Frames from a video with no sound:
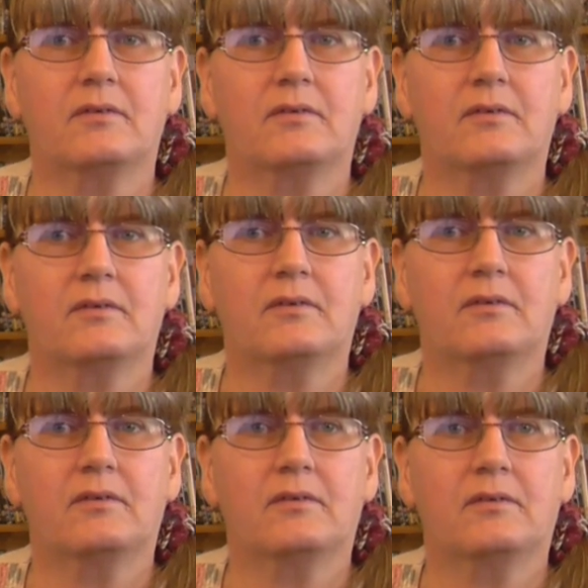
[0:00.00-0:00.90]

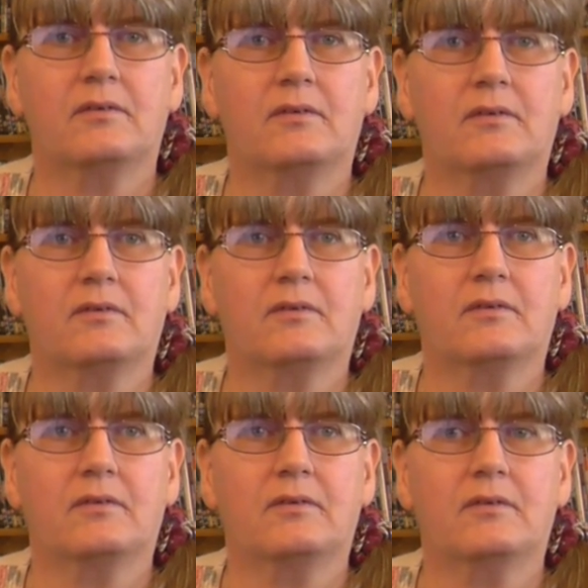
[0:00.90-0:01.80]

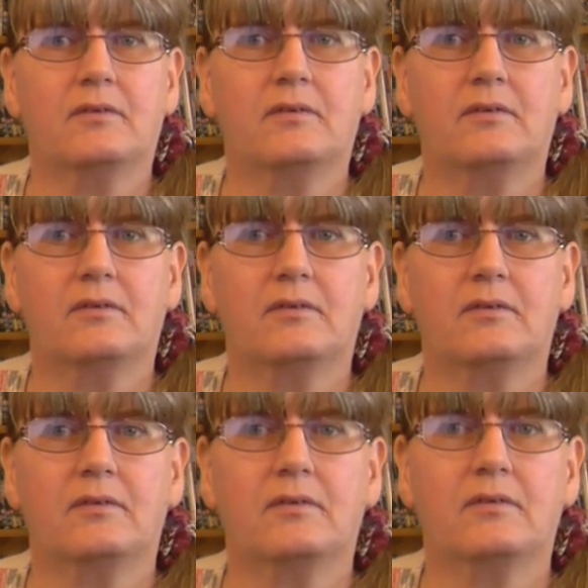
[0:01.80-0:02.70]

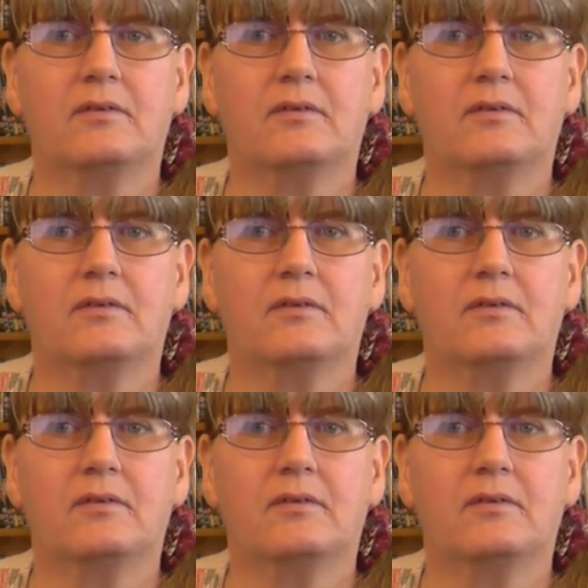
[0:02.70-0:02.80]
[no speech]